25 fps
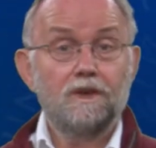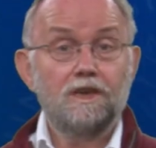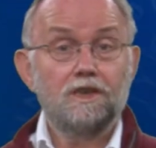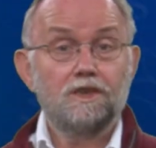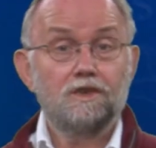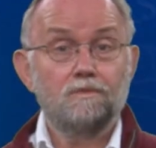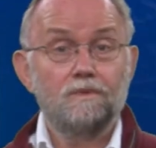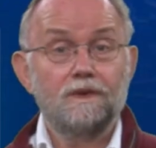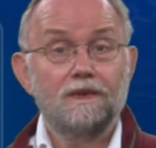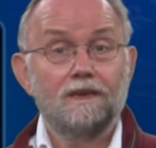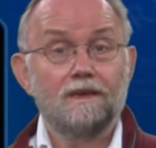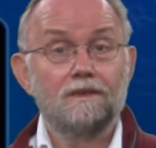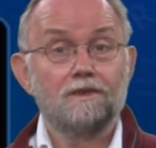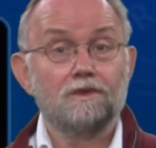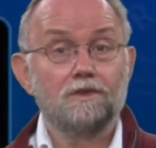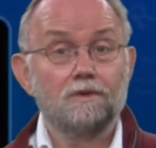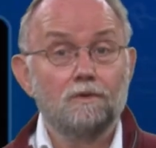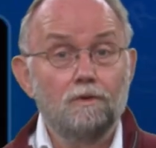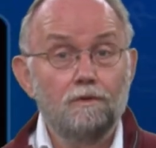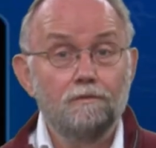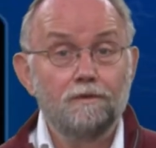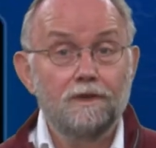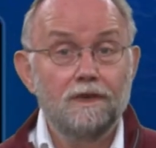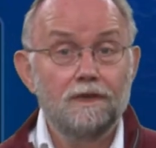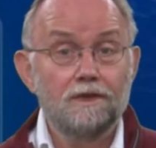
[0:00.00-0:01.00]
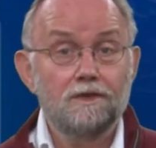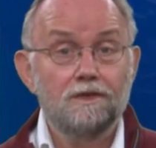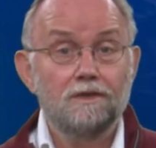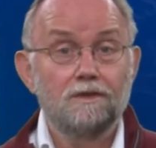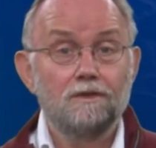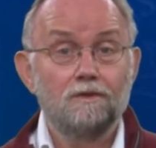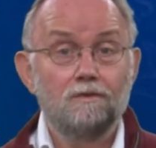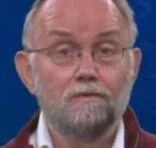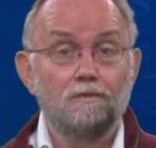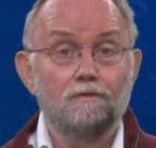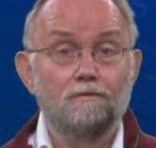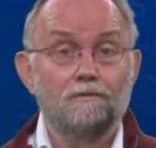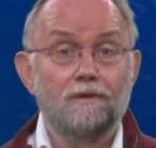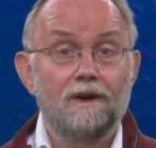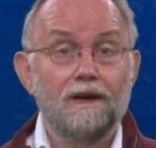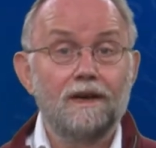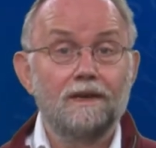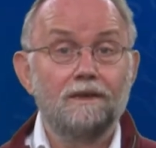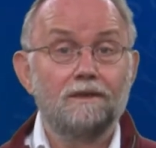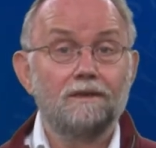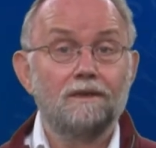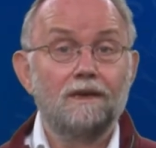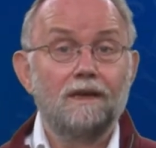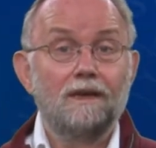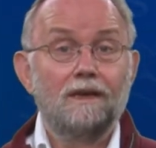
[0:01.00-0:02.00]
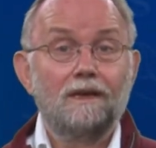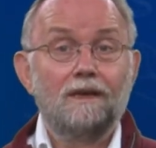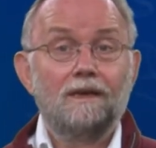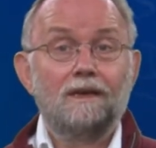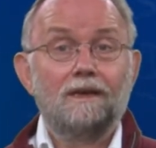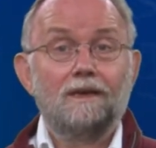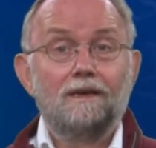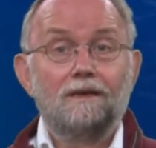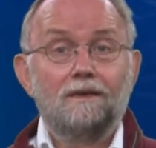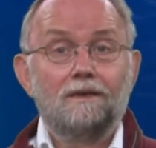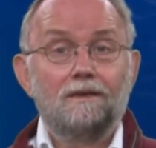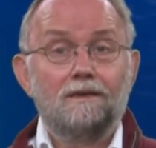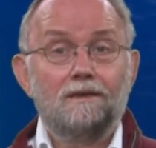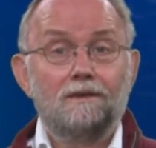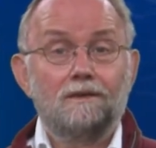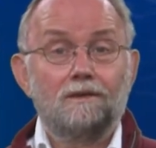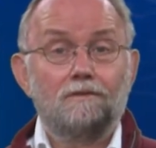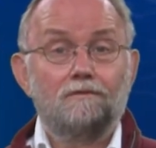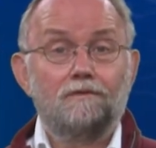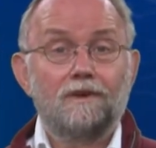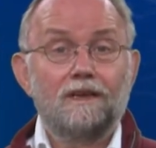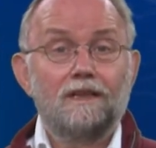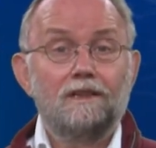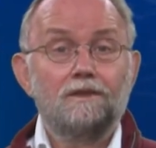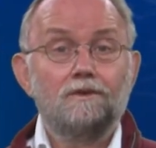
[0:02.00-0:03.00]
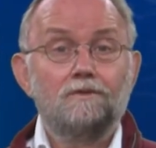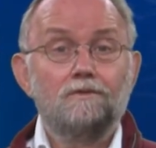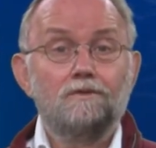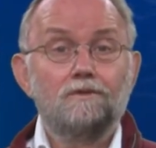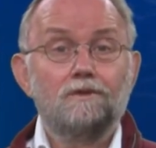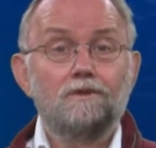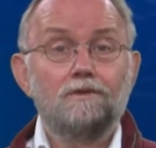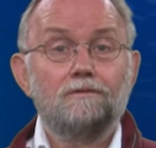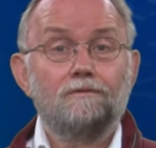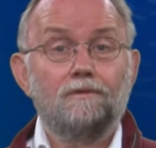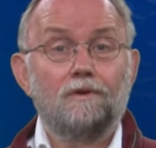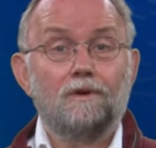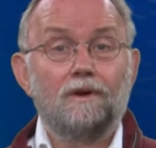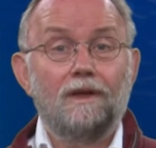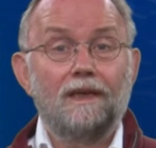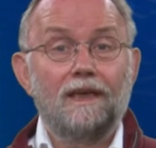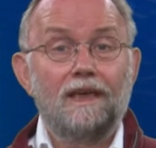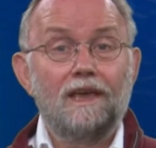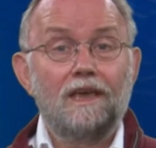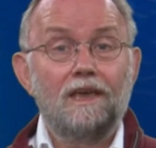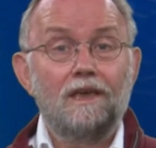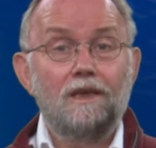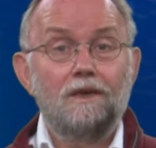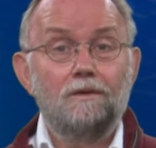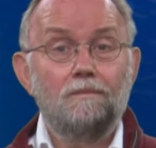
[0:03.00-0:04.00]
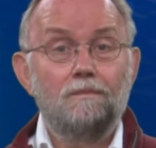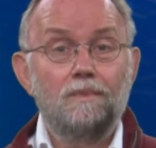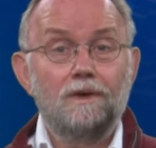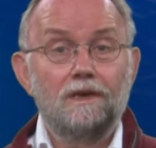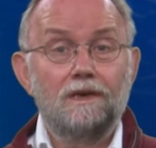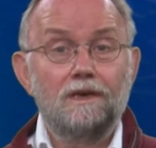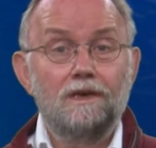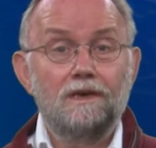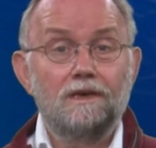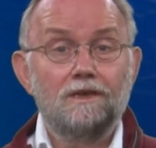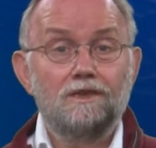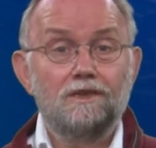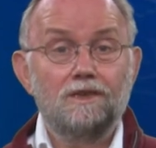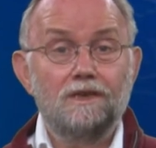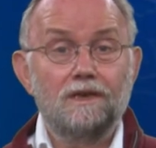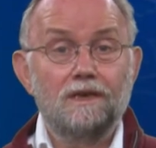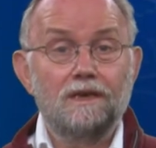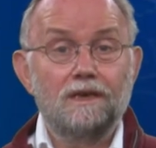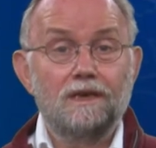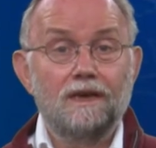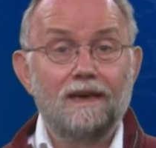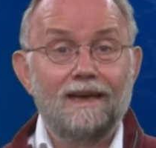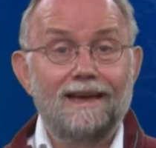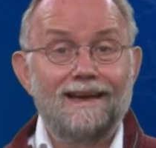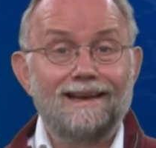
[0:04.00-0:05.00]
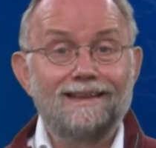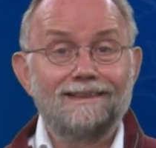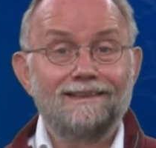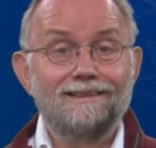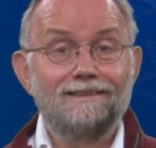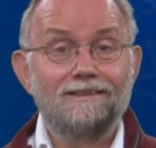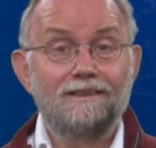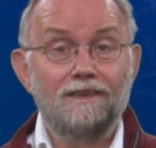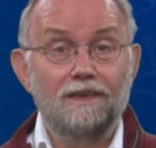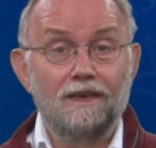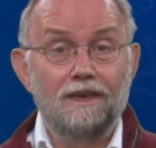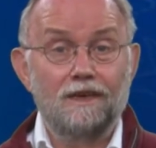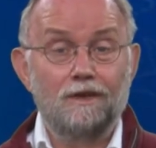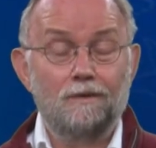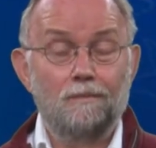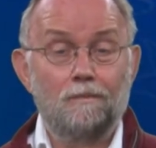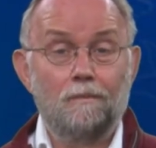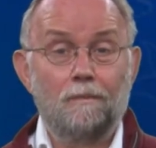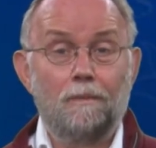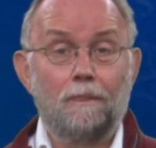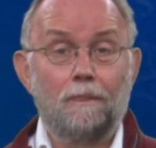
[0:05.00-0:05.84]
means we can solve this to find the values for A, B, C, and D.